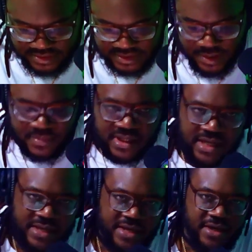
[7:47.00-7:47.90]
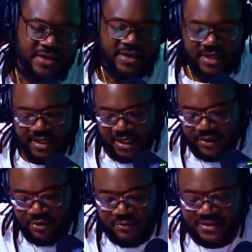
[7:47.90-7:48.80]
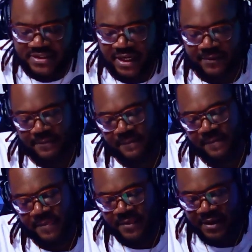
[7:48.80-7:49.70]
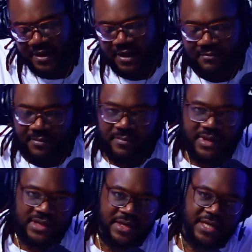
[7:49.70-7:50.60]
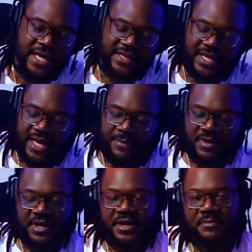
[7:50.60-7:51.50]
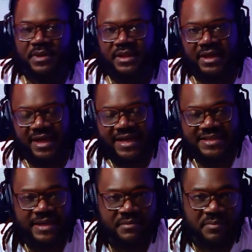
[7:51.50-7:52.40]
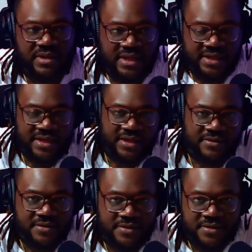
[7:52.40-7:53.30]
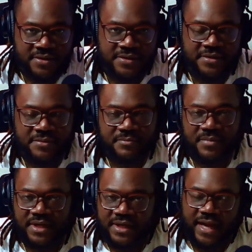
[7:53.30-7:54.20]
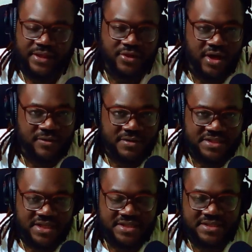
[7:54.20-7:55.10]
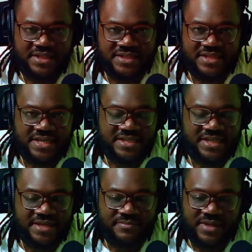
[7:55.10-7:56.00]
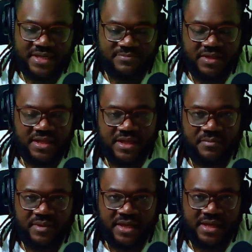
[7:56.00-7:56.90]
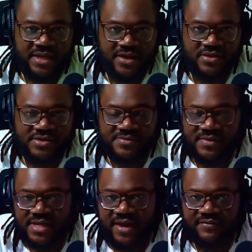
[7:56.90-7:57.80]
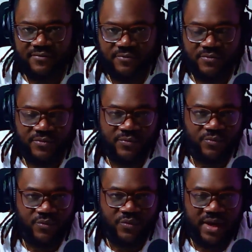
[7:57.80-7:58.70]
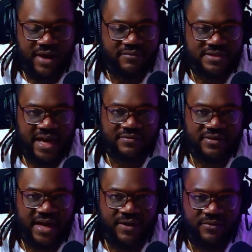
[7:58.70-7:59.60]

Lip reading: The millennial. Yeah, I knew it was something. I'm a millennial. I think I guess I'm a millennial. But I thought it was just the Gen Z, but it's really the millennials and whatever's after that.